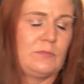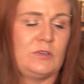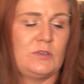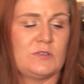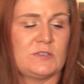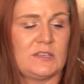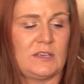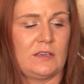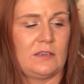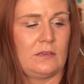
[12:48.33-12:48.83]

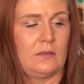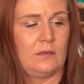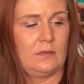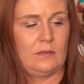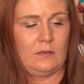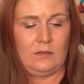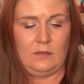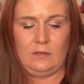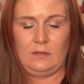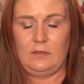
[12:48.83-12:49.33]
using?
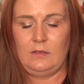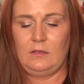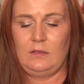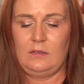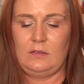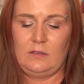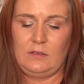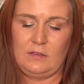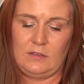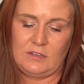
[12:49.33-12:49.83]

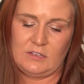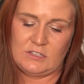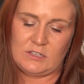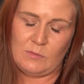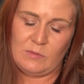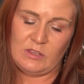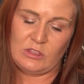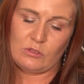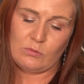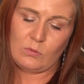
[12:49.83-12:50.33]
So
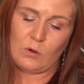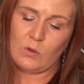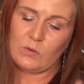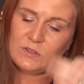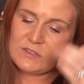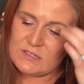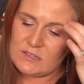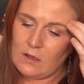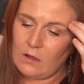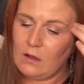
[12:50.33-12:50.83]
let me throw
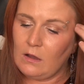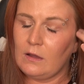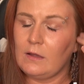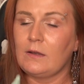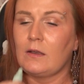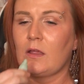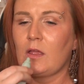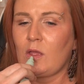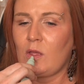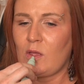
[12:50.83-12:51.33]
this
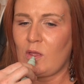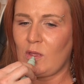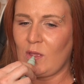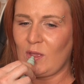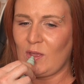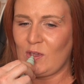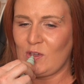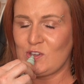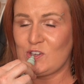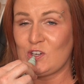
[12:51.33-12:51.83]
on
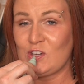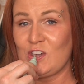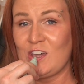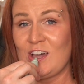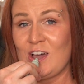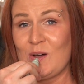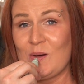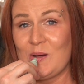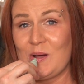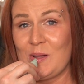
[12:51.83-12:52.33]
and show you
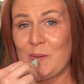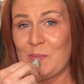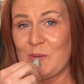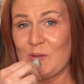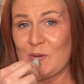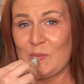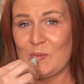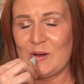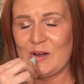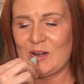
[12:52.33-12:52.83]
how I'm
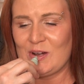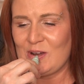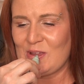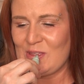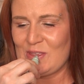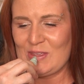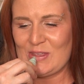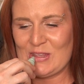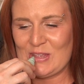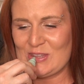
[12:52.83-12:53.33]
gonna wear it.
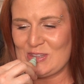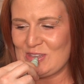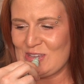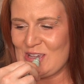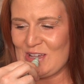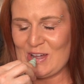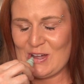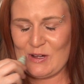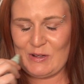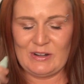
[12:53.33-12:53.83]
And let's see
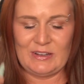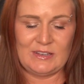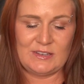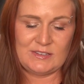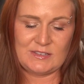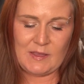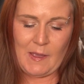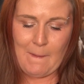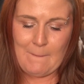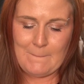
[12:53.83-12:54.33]
how it
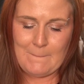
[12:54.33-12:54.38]
is.